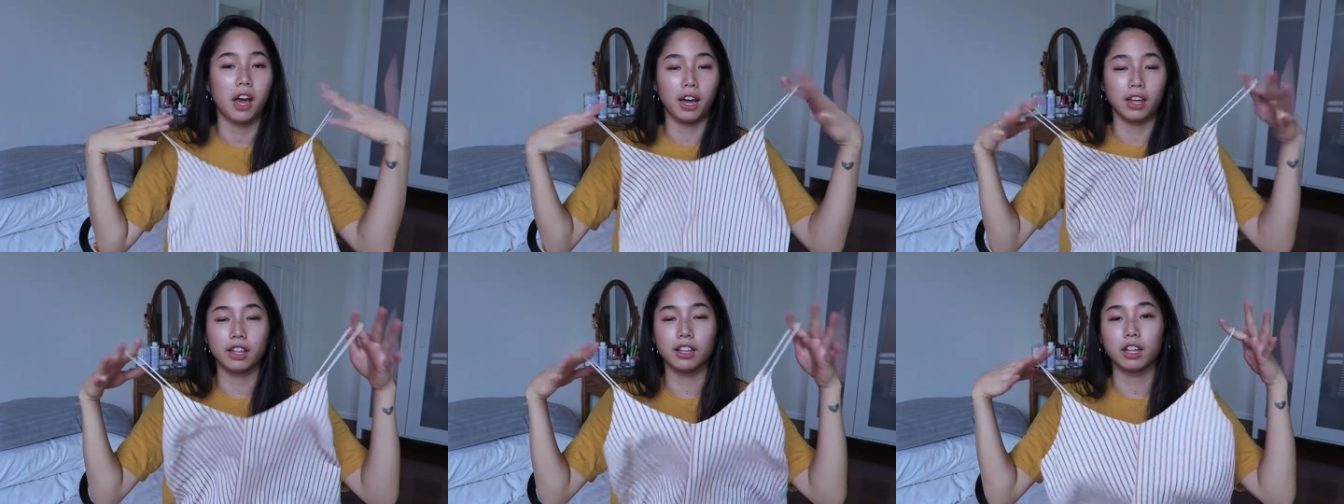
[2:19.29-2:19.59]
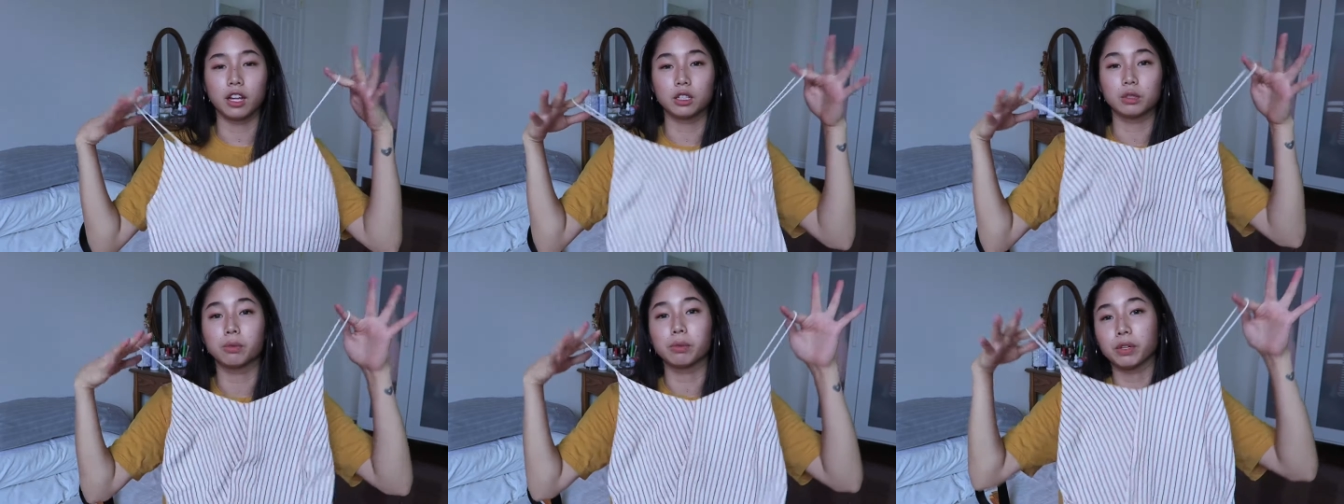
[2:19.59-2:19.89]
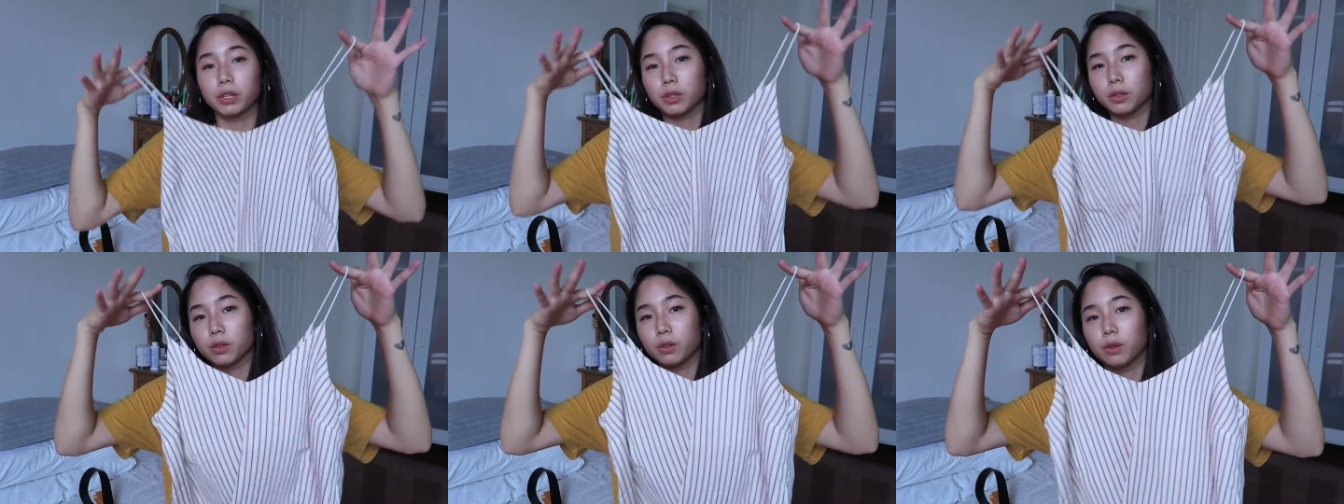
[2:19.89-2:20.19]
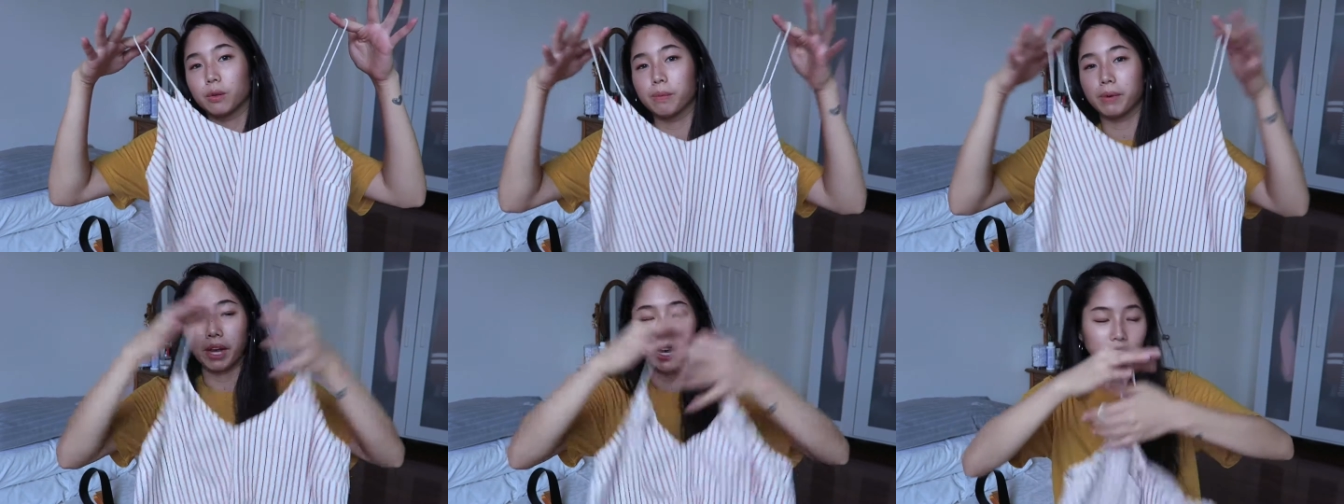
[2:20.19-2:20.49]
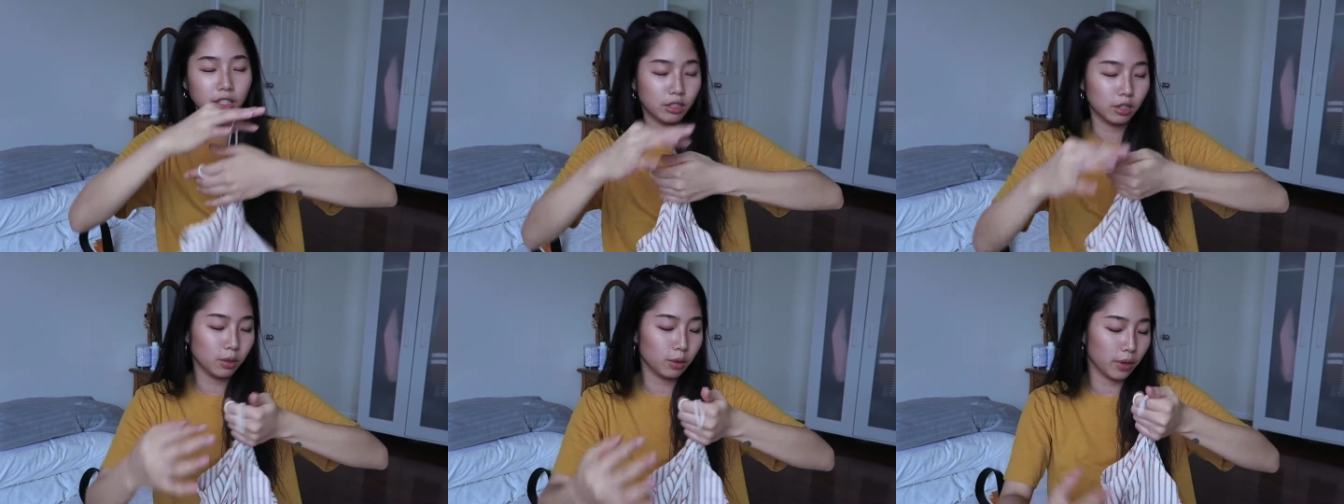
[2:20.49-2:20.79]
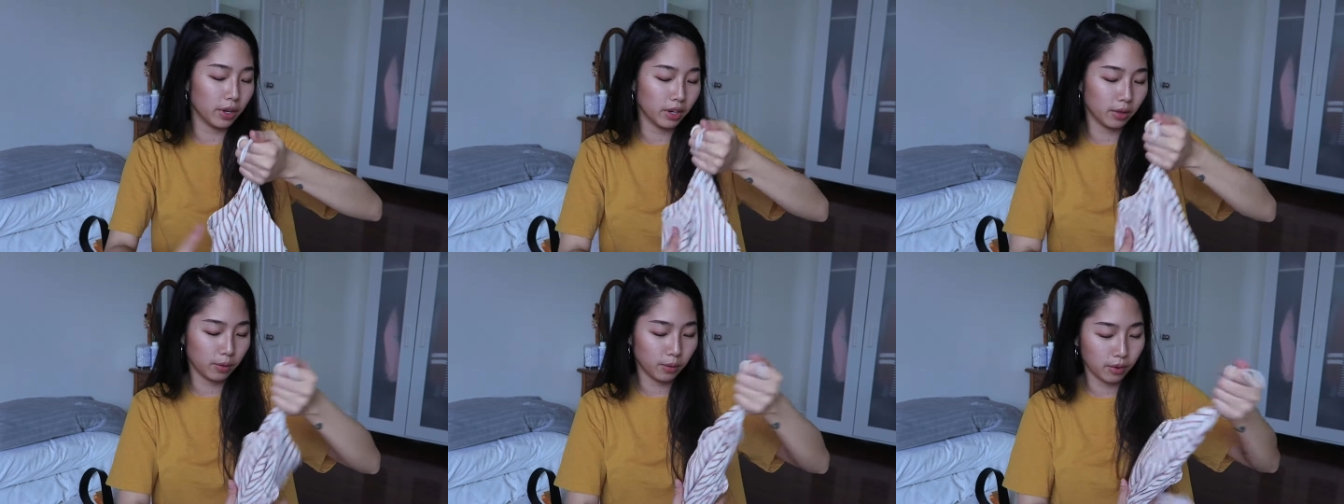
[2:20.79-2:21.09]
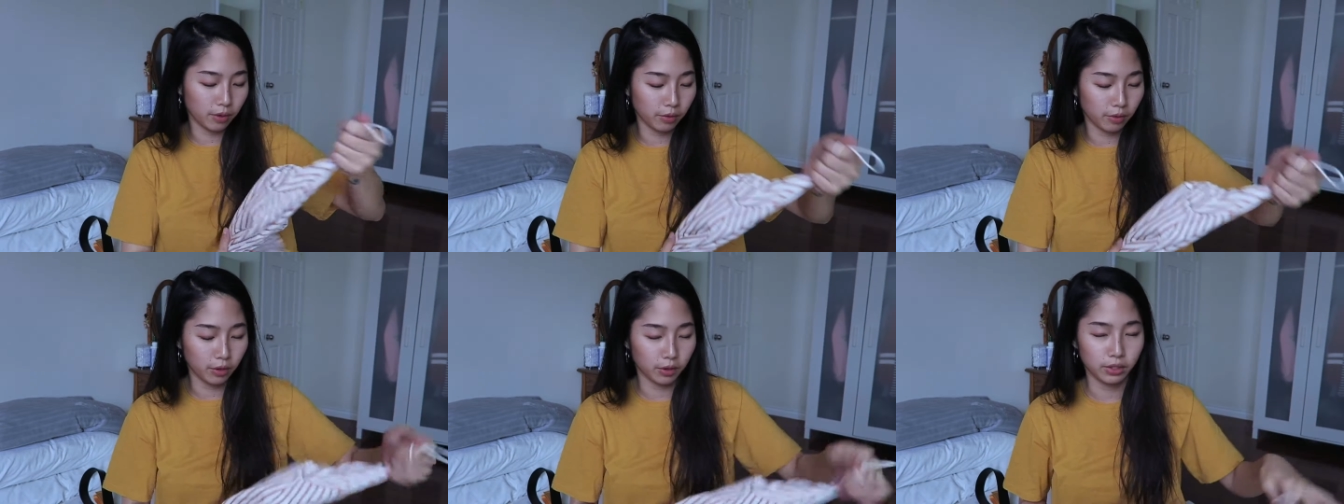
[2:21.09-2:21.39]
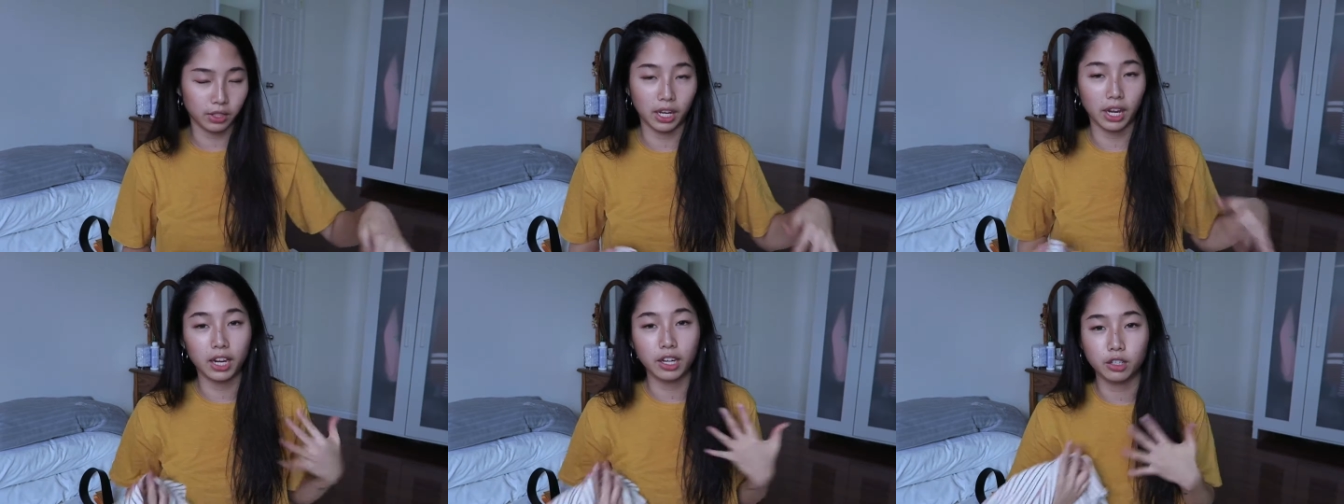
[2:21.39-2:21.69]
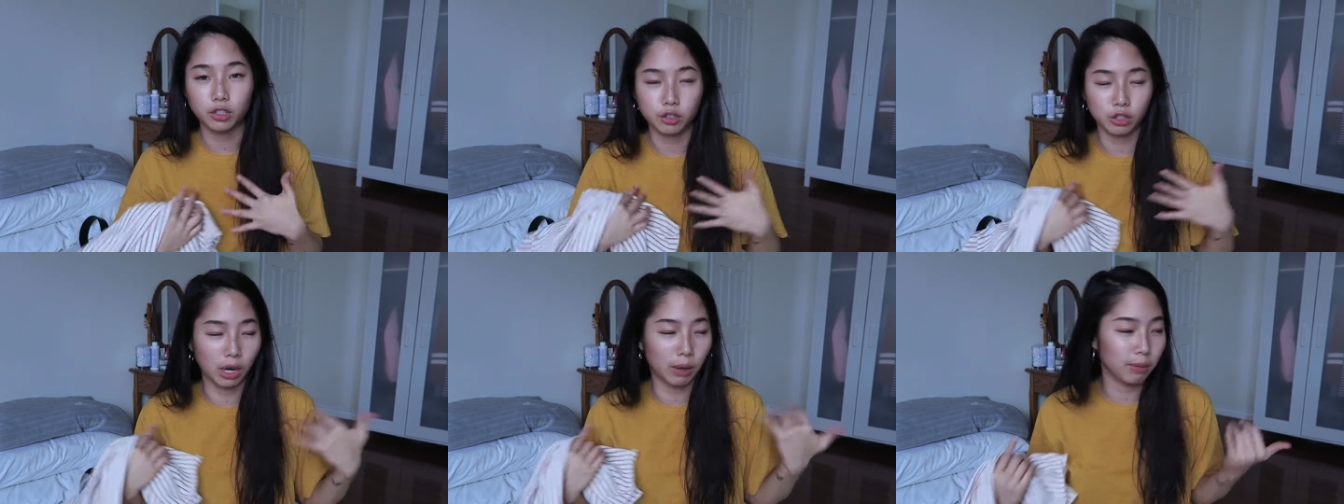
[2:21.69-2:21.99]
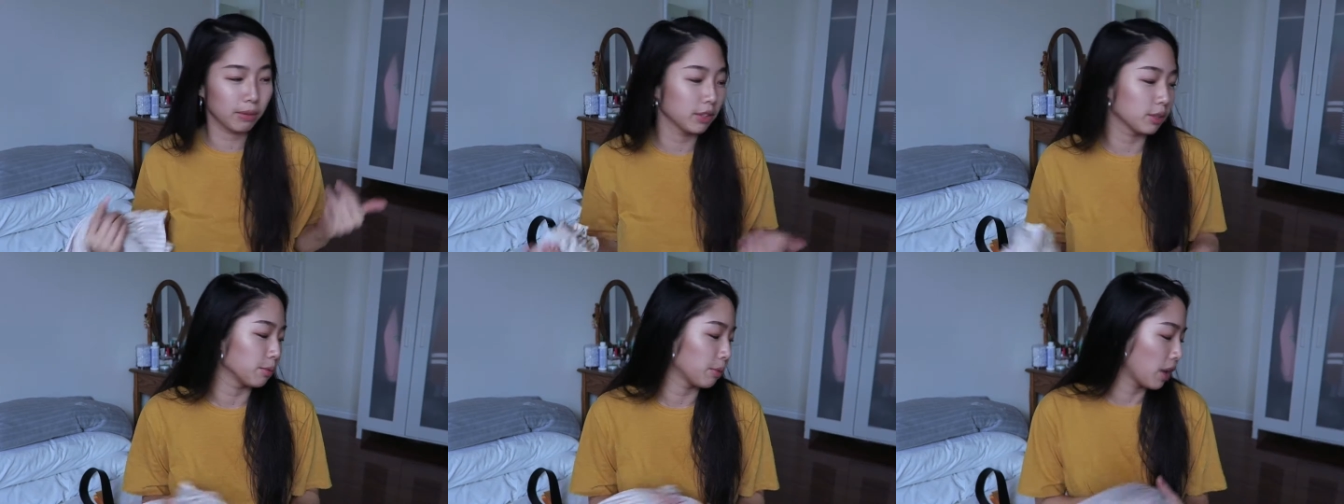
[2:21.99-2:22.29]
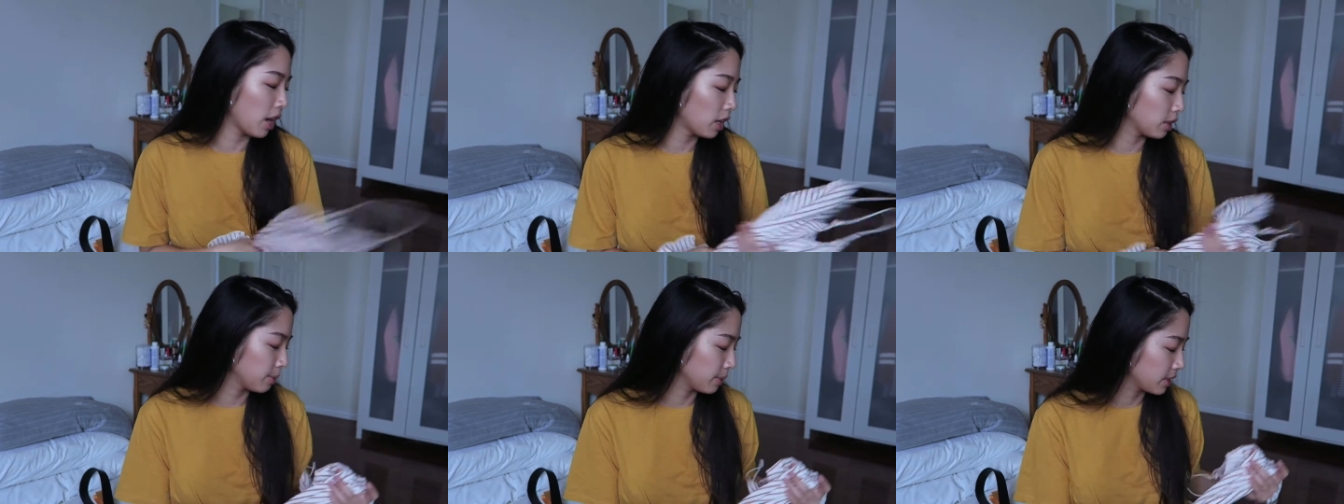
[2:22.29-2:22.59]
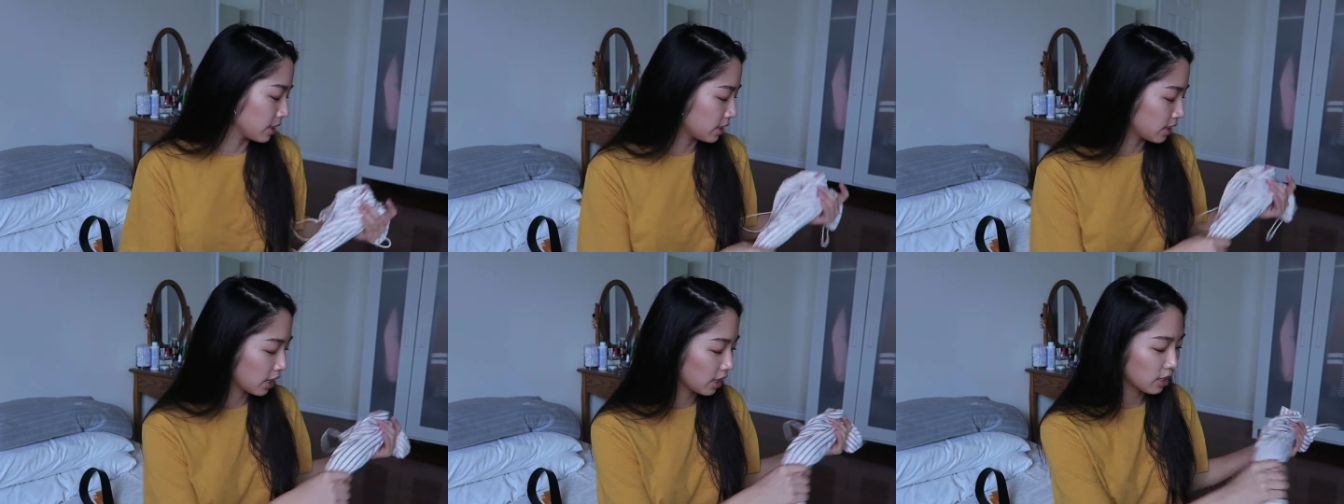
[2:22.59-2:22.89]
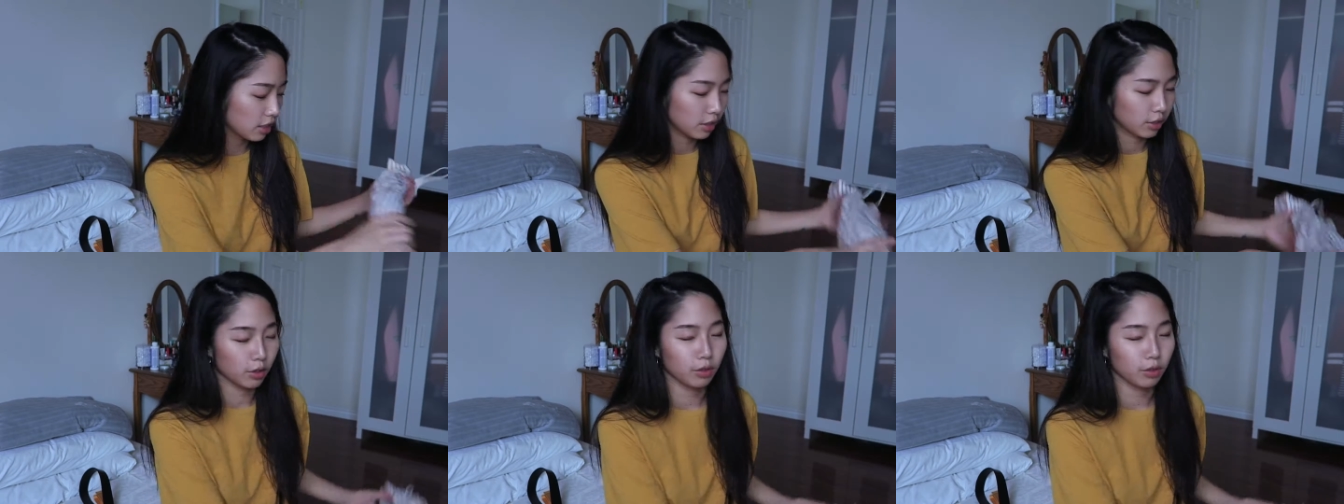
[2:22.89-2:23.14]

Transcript: I think that was pretty cool, but I still wear one of those like strapless bras because I